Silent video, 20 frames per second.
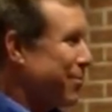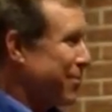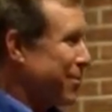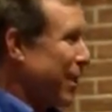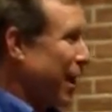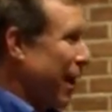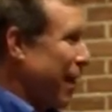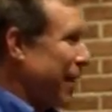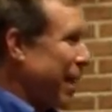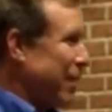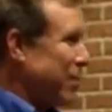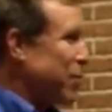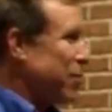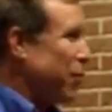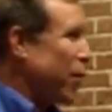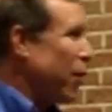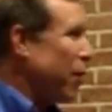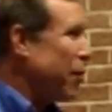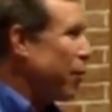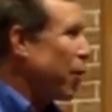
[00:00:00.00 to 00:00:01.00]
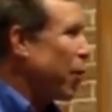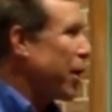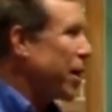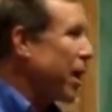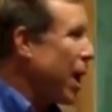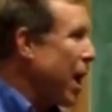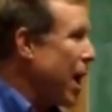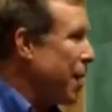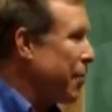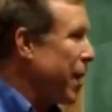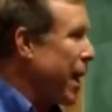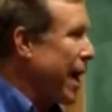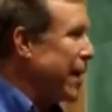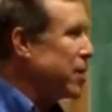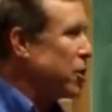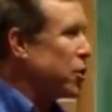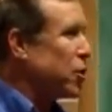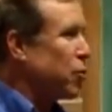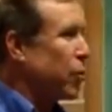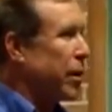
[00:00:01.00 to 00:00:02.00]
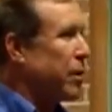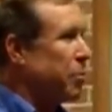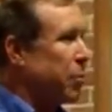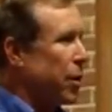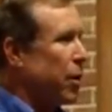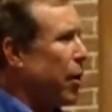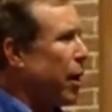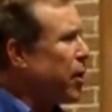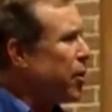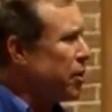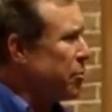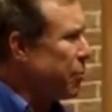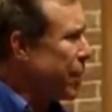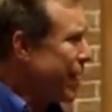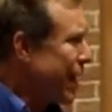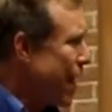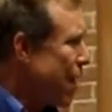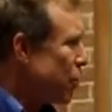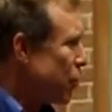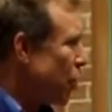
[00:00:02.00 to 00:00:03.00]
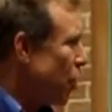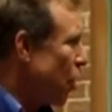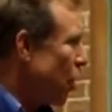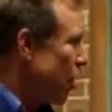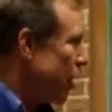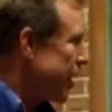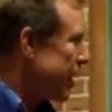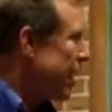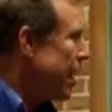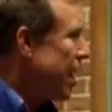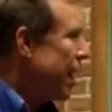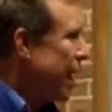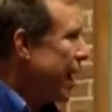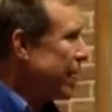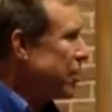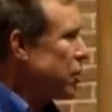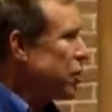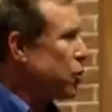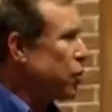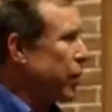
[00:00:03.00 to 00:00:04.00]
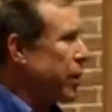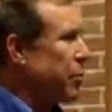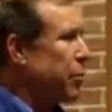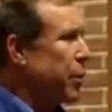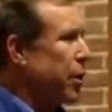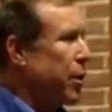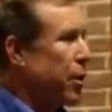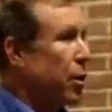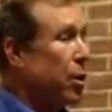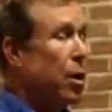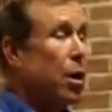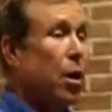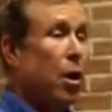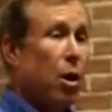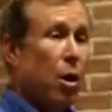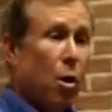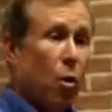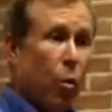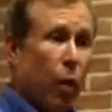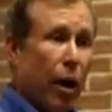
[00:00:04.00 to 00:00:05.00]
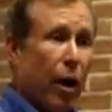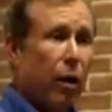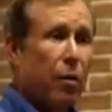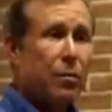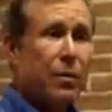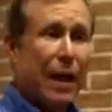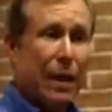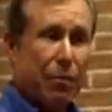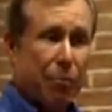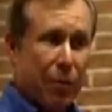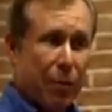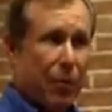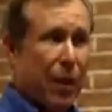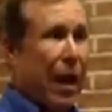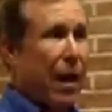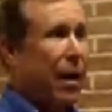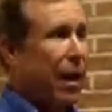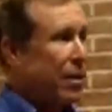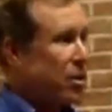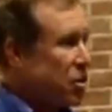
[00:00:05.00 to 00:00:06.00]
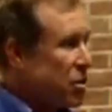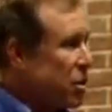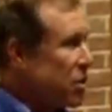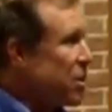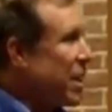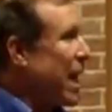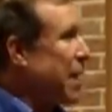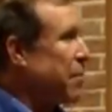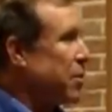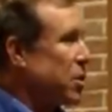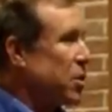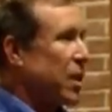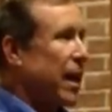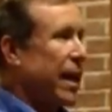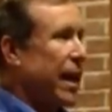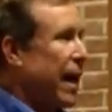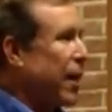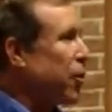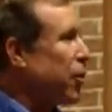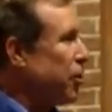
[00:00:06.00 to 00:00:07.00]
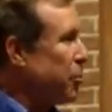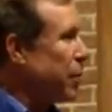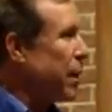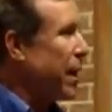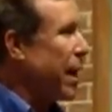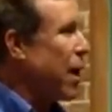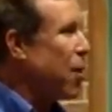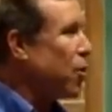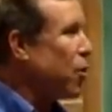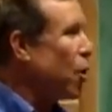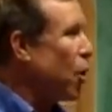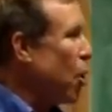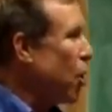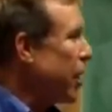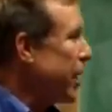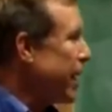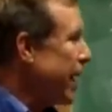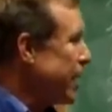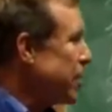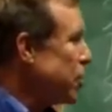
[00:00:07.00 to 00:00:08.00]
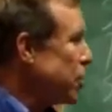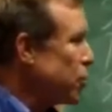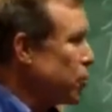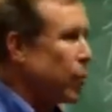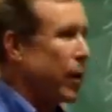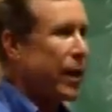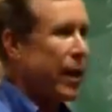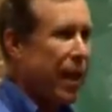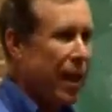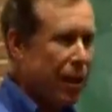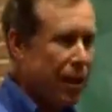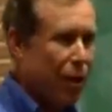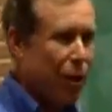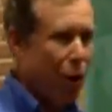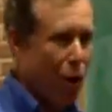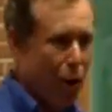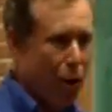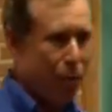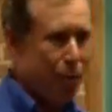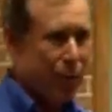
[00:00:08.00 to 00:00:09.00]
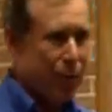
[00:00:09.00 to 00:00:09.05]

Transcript: Yeah, that's very, very common. I just drink beer. I couldn't be an alcoholic. I just drink beer. Well, that's the same as saying I couldn't be an alcoholic. I just drink ethanol.